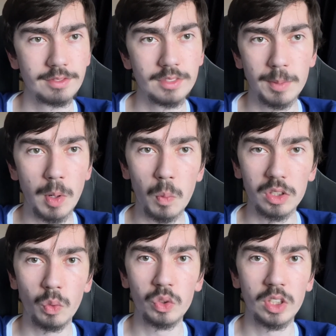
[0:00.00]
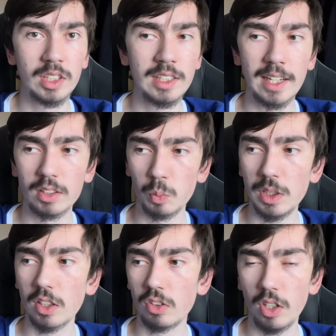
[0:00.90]
about what goes on the next week
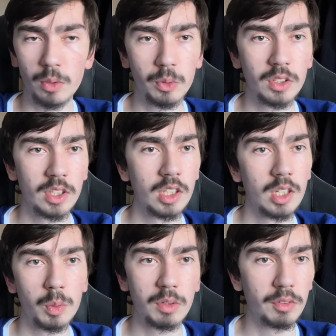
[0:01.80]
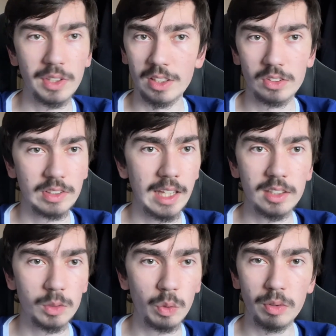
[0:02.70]
or two, whether things
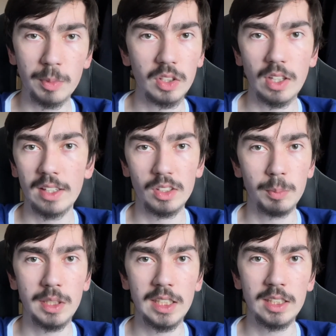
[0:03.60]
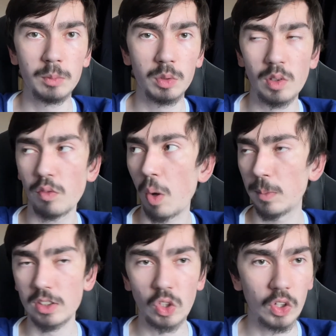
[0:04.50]
settle with the mirtazapine, will the
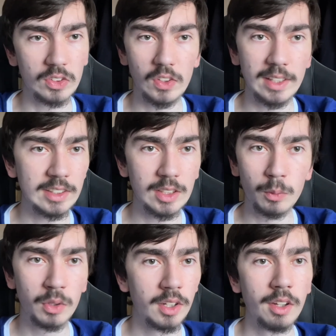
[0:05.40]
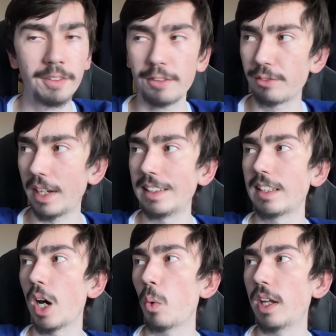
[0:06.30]
vomiting continue, find
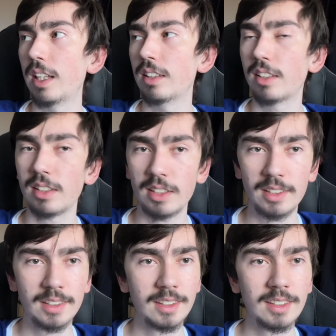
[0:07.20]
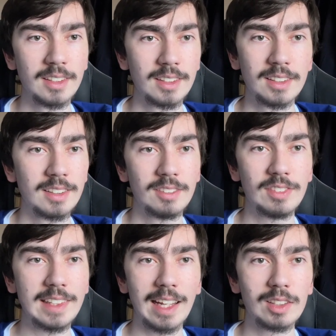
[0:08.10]
out in the
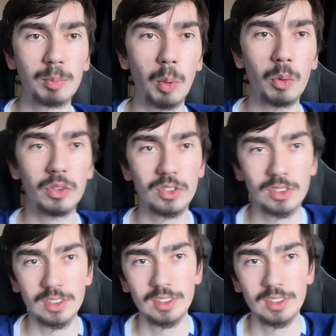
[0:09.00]
next post.